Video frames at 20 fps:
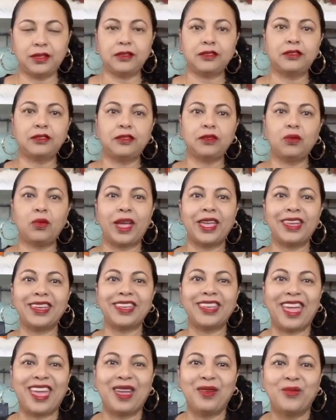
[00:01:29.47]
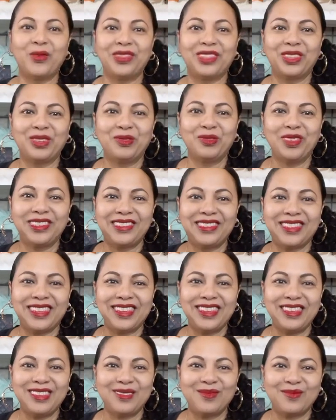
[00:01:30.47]
This is the way it came with the
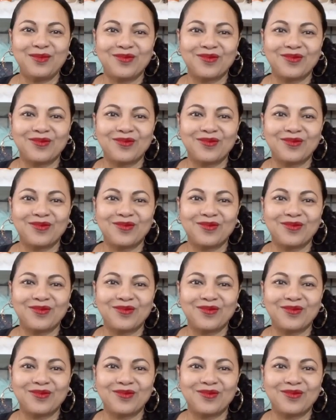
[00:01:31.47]
receipt.